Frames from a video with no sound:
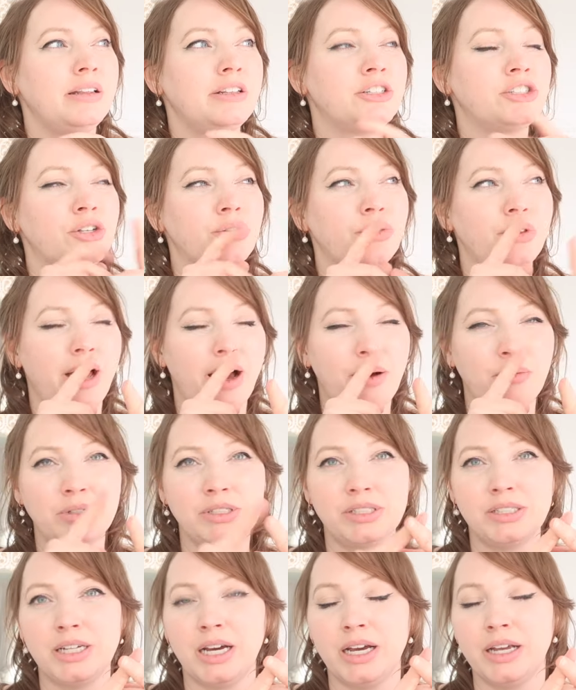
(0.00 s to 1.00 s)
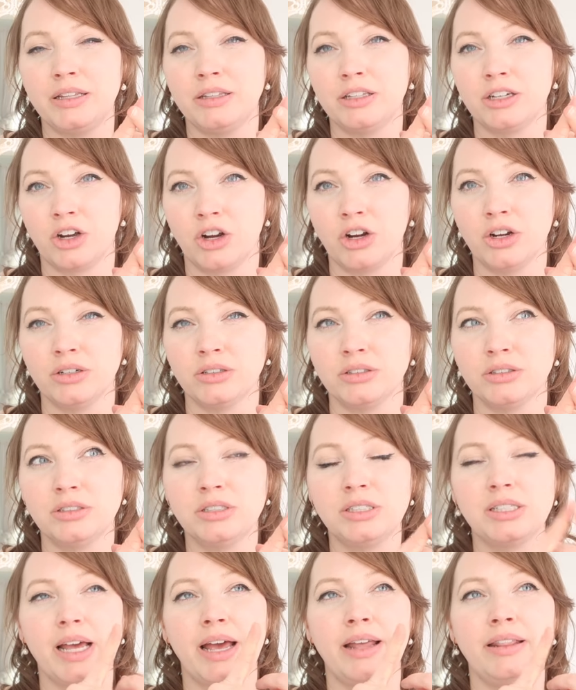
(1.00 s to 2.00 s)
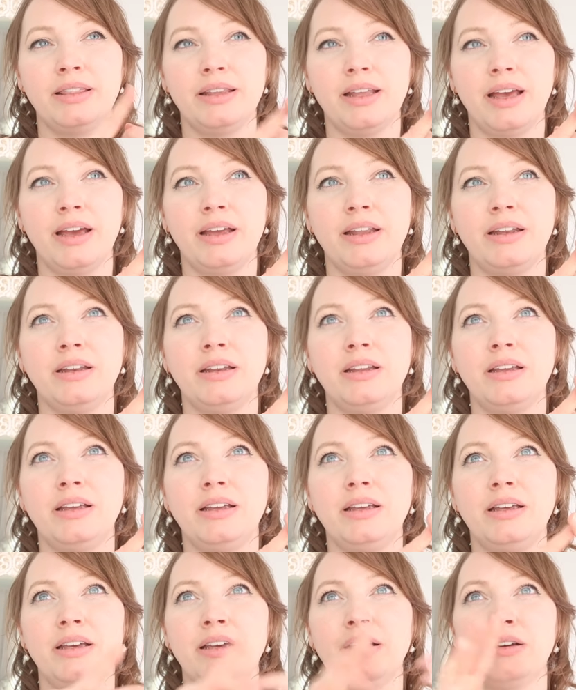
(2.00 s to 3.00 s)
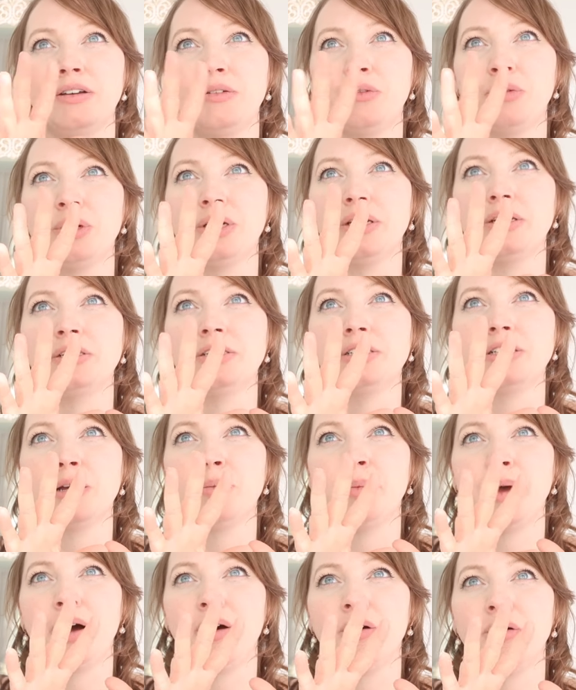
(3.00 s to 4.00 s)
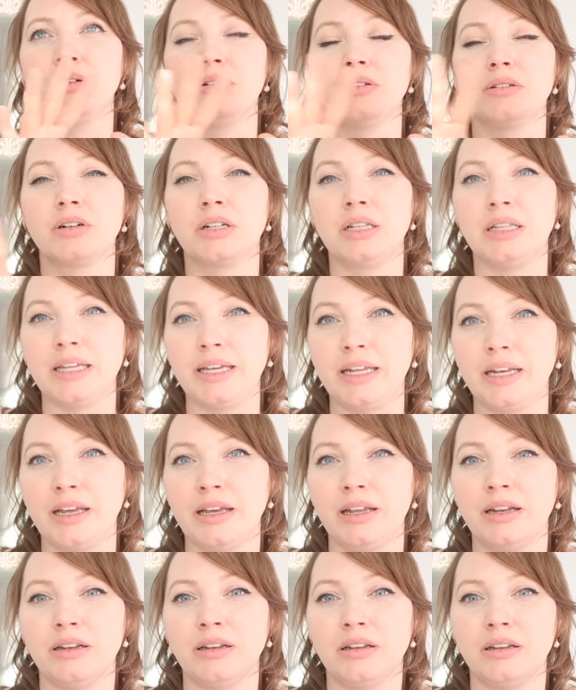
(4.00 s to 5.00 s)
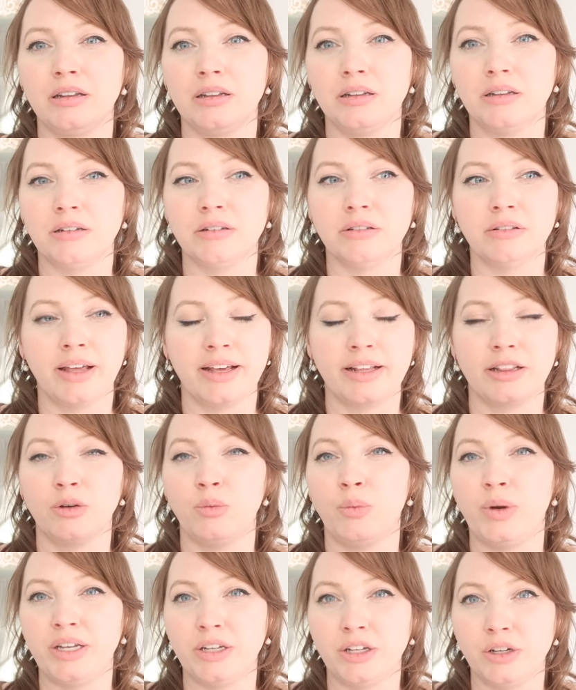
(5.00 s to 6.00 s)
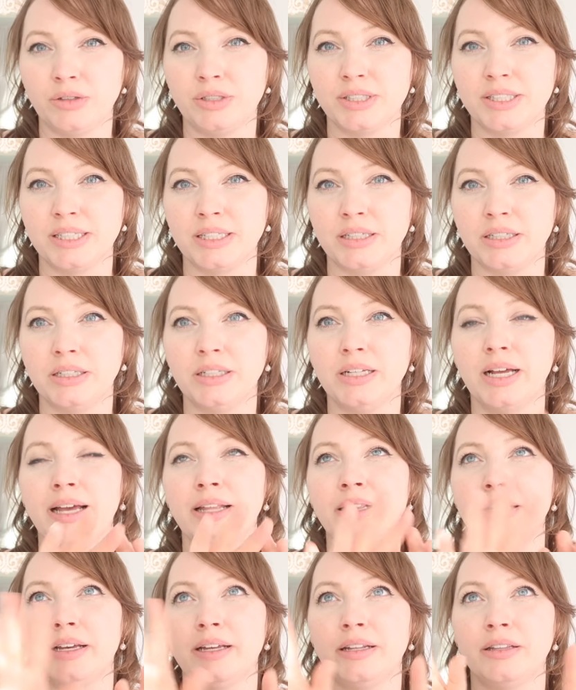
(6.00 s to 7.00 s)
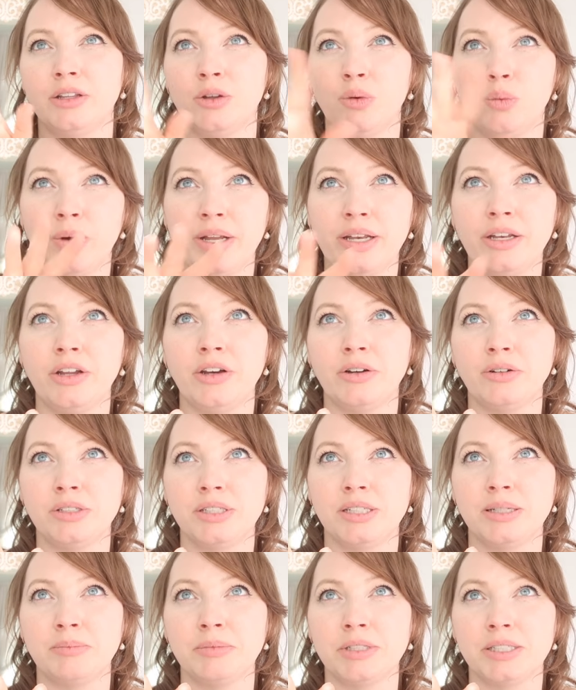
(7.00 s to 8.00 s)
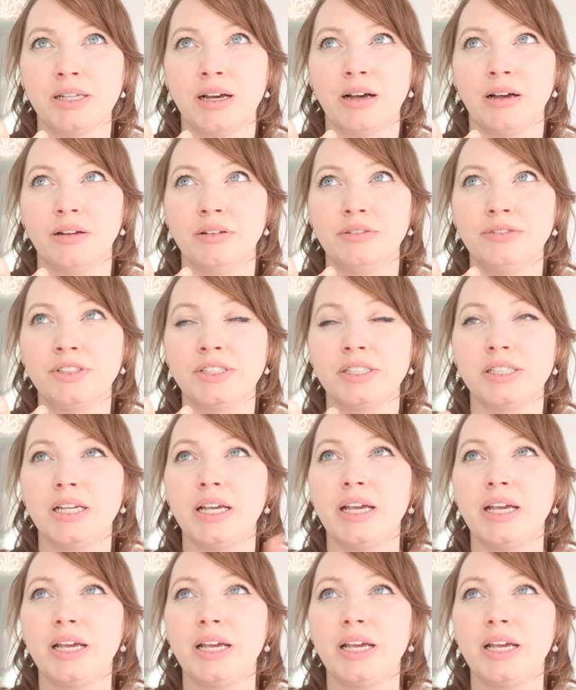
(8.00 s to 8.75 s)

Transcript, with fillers: so that was done, the curtains, and then it was about cleaning like the windowsill and then the windows themselves